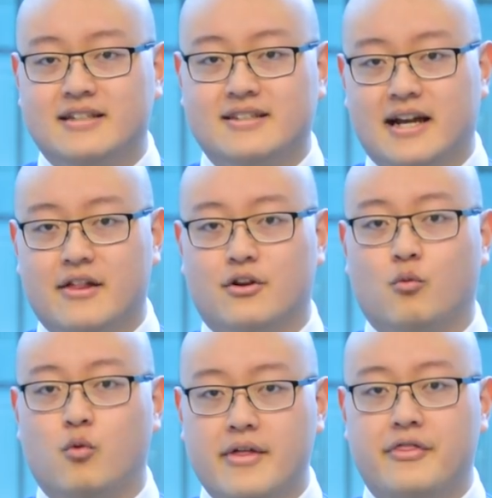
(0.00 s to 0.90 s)
together
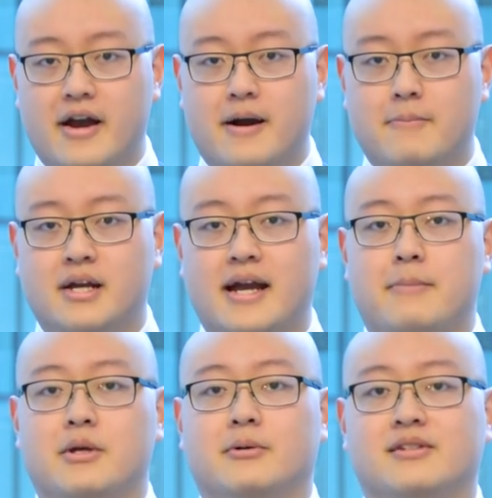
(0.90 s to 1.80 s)
with them
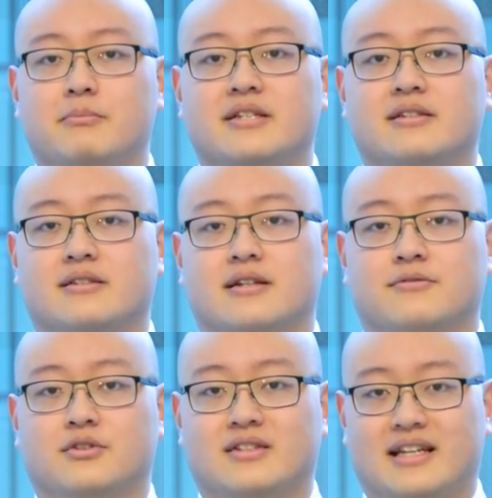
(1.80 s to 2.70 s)
and be able to be
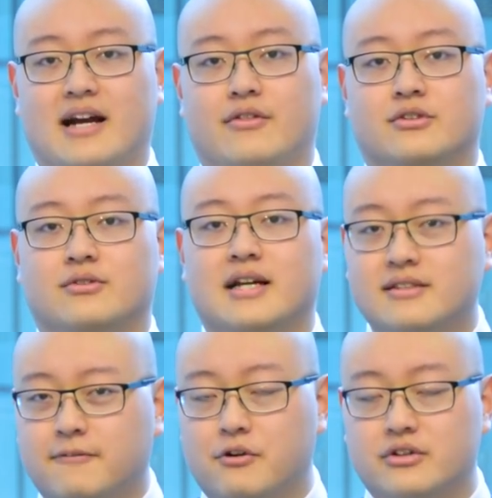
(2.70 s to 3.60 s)
successful together. So that's
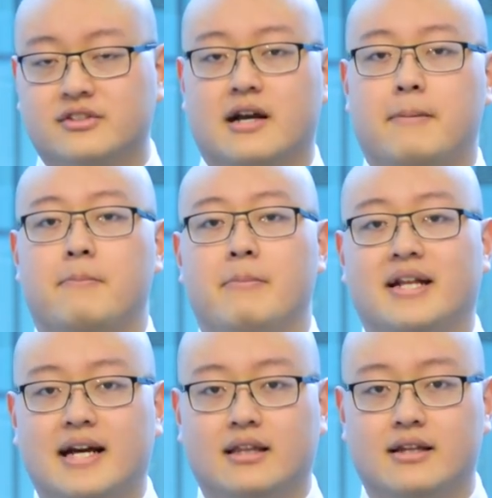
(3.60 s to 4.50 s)
the first step. Make that